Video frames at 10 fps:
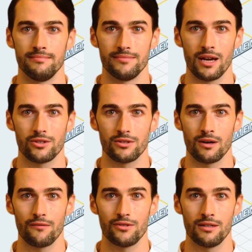Caching
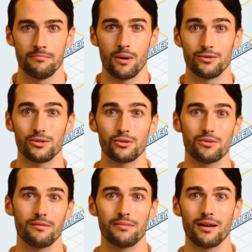offers a multitude
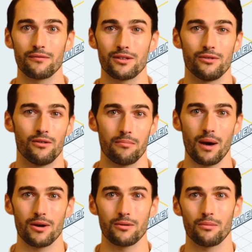of benefits for
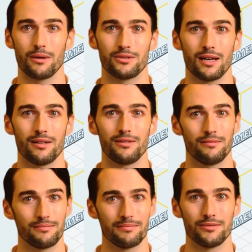modern websites,
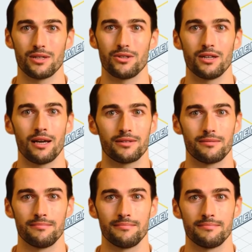such as
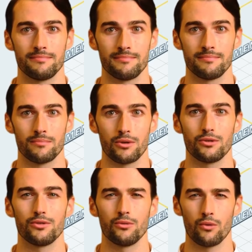
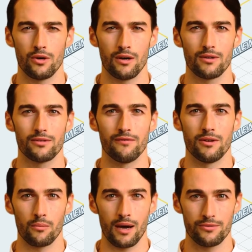reduced workloads for
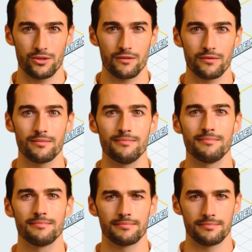the web server,
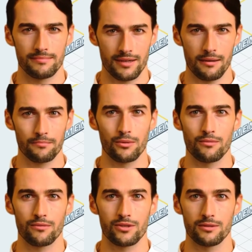
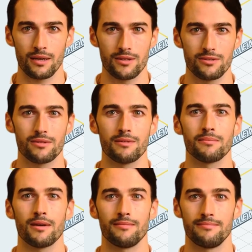improved response throughput,